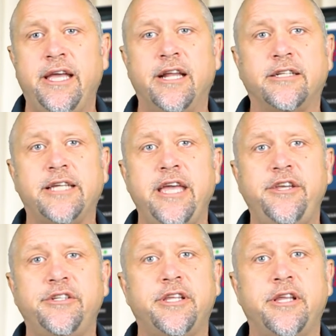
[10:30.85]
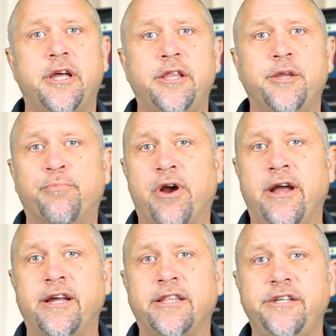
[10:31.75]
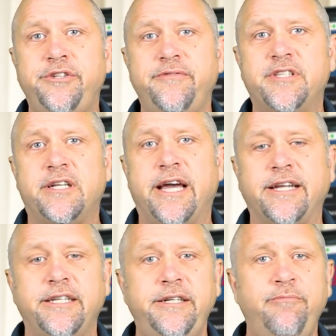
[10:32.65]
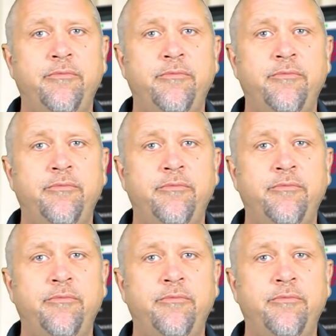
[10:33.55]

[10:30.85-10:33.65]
It'll take you to the product that you've selected.